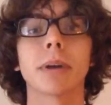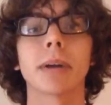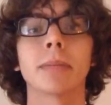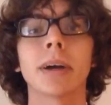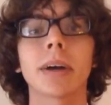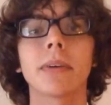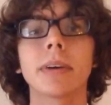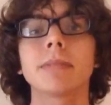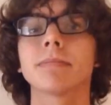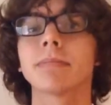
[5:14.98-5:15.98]
with Brad
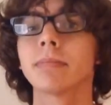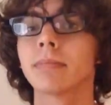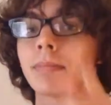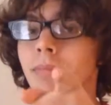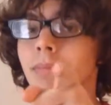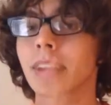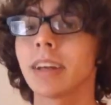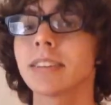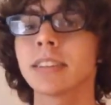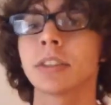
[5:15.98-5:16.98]
Blackwell.
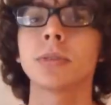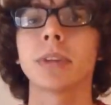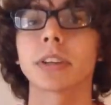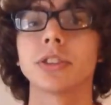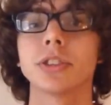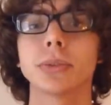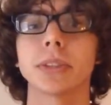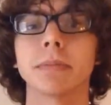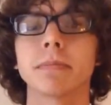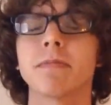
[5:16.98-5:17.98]
I'll see you next
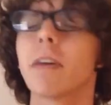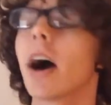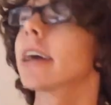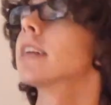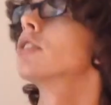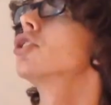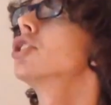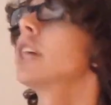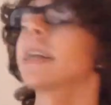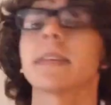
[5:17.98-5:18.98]
juicy fucking
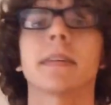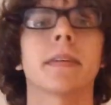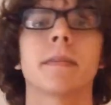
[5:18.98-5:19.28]
shit.